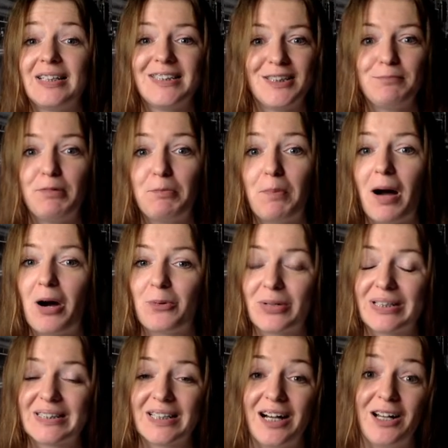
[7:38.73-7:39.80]

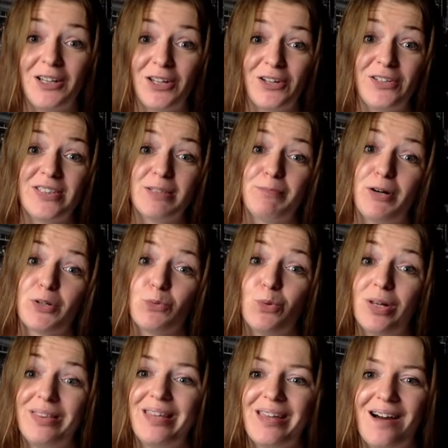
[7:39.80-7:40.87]
superpowers. I learned about
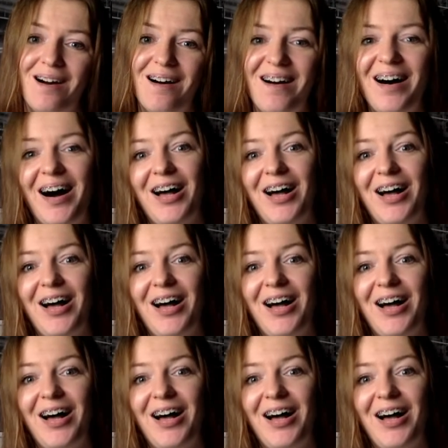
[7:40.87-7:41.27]
what they are.